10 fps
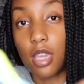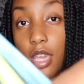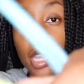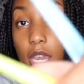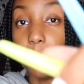
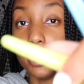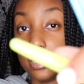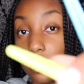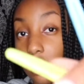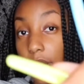It came with
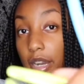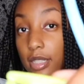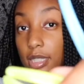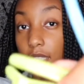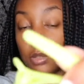these little hair
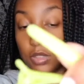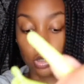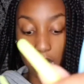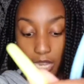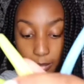accessories.
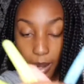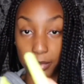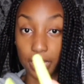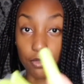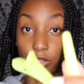You guys
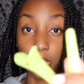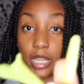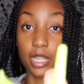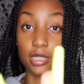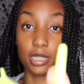probably really
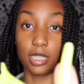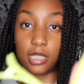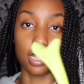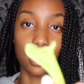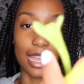can't see
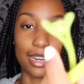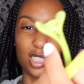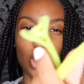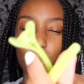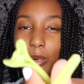because the light
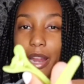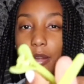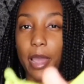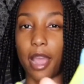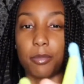is so bright in
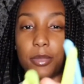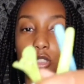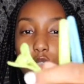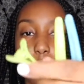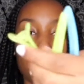the back,
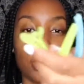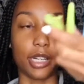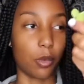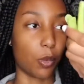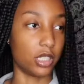but 2 are
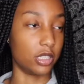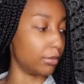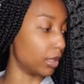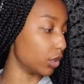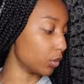green and 1 is blue.